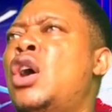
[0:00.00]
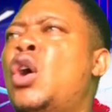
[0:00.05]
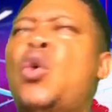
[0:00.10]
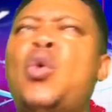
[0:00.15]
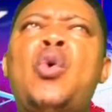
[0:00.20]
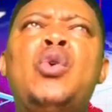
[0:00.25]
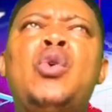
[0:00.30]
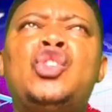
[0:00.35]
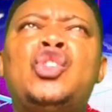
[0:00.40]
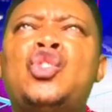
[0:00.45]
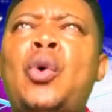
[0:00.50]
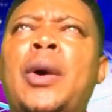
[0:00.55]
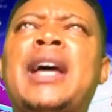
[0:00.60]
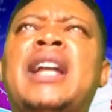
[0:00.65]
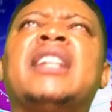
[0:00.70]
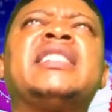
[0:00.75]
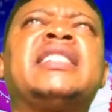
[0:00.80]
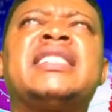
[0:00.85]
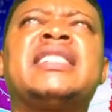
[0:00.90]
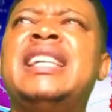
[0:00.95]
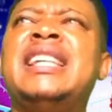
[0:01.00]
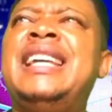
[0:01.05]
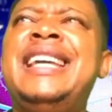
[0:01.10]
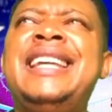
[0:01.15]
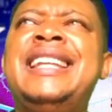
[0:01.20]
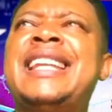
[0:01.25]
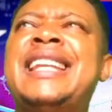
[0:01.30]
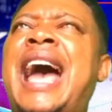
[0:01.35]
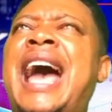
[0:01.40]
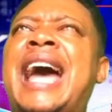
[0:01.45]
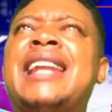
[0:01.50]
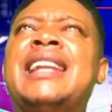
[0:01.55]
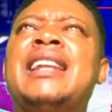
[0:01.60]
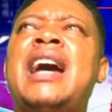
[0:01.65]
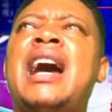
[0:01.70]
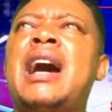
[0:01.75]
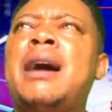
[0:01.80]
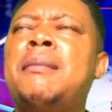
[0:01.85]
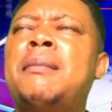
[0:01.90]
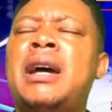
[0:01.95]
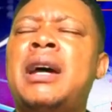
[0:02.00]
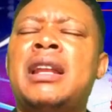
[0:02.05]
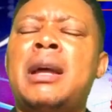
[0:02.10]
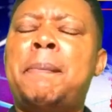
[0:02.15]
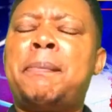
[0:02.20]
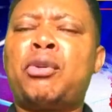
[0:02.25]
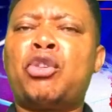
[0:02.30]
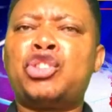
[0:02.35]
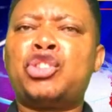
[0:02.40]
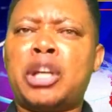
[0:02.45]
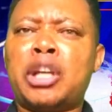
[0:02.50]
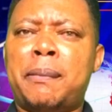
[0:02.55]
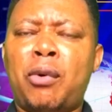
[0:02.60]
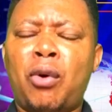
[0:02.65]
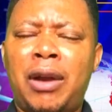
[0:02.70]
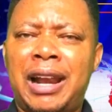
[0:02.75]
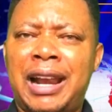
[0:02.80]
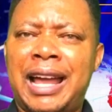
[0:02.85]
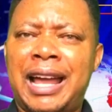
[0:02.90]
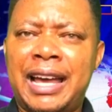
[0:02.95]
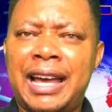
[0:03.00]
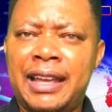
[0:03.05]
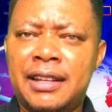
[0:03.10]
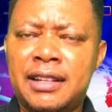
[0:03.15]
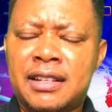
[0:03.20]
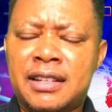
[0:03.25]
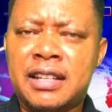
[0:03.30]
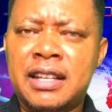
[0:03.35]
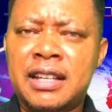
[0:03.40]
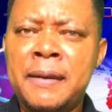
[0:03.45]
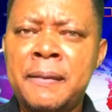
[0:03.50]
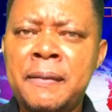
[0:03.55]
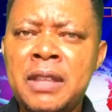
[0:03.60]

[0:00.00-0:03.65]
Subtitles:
who dwells in an approachable light.